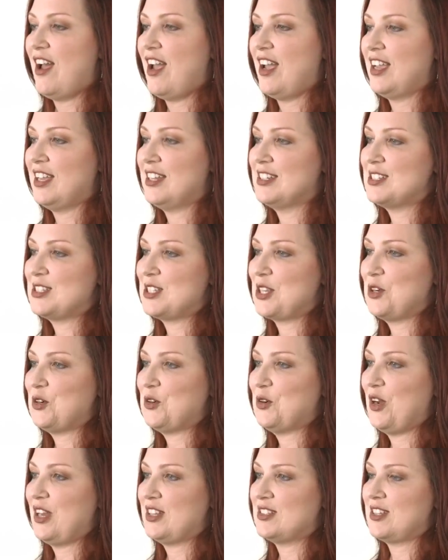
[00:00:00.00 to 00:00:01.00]
And
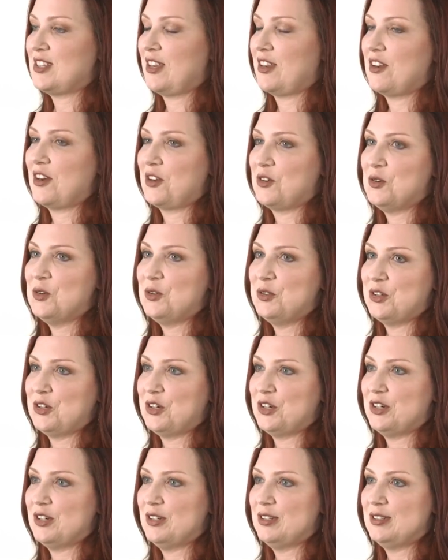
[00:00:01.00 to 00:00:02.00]
so as I got
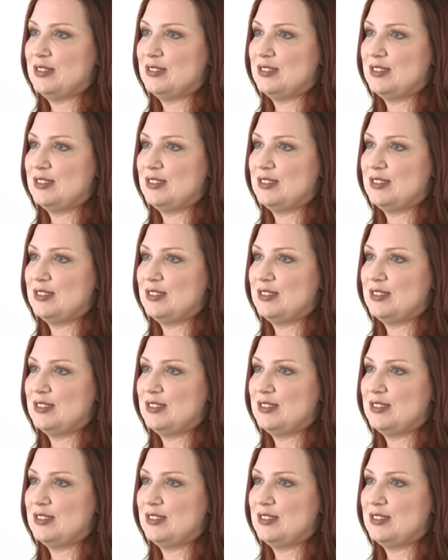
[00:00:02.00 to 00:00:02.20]
older,